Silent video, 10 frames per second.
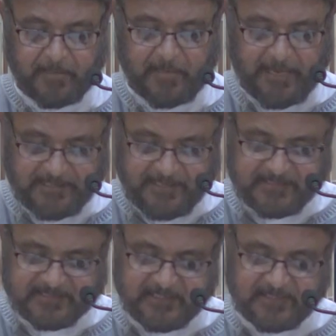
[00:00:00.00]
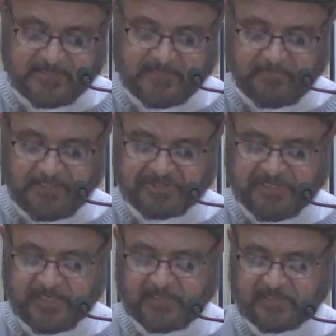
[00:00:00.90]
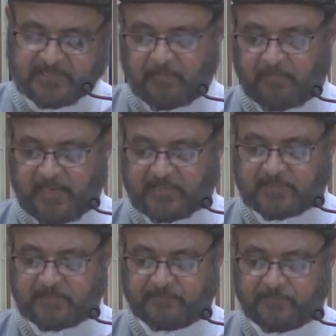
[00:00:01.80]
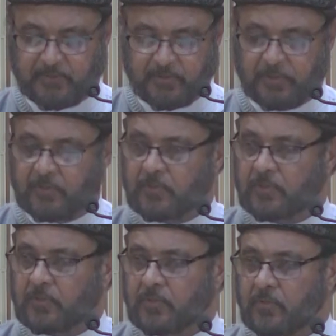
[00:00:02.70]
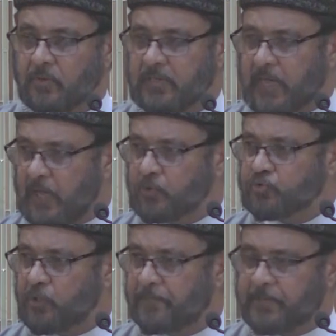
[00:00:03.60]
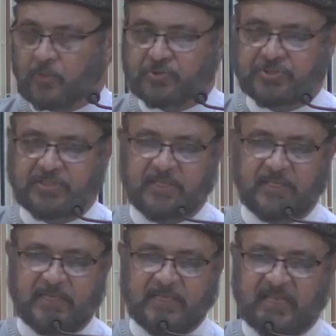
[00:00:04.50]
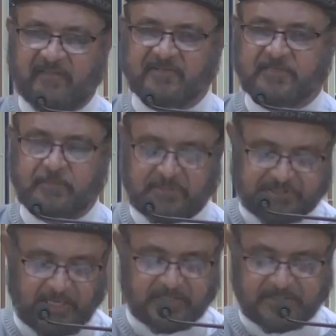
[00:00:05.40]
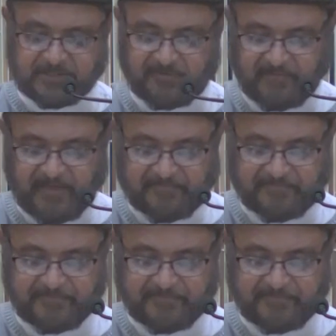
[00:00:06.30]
An incident that may shed some light on how to approach the inevitable challenges of life.